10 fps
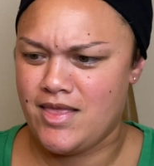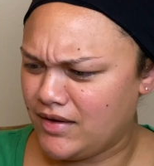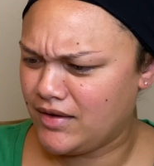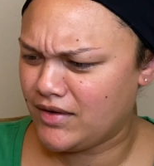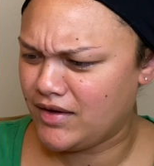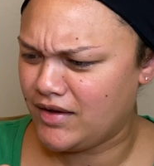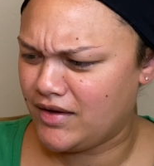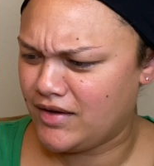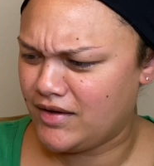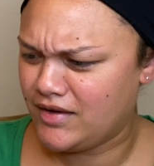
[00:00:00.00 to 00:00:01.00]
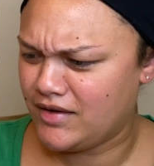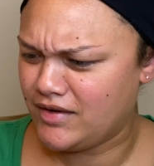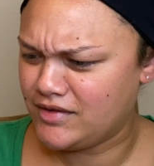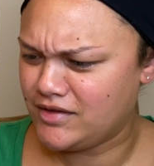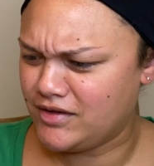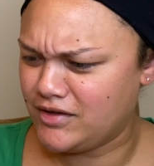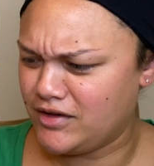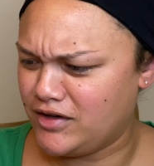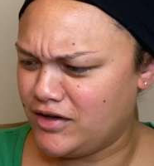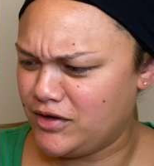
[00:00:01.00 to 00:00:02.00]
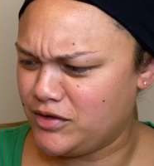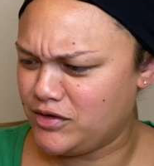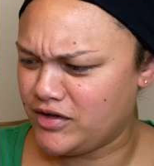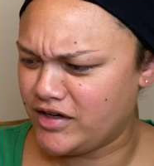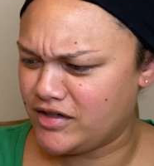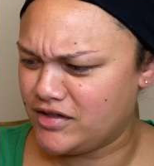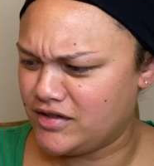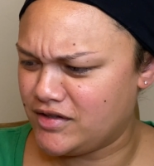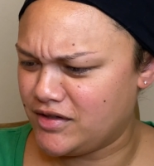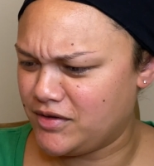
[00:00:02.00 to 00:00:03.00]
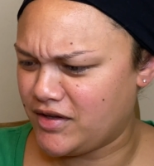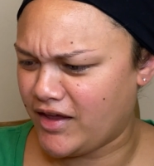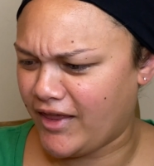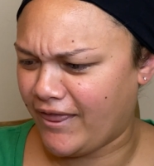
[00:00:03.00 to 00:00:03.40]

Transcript: Okay, so there are no directions. Okay,